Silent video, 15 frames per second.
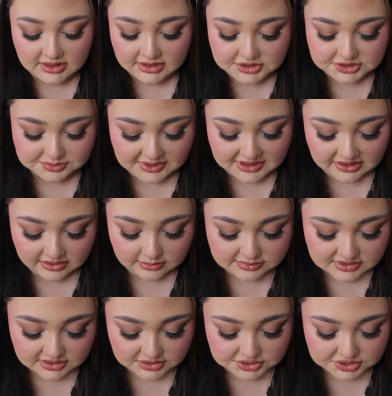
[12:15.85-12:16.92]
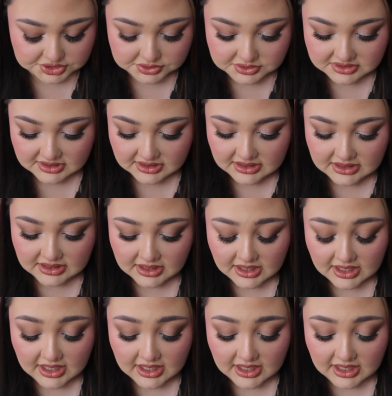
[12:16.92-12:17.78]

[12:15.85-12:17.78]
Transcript: They just make your lips look juicy.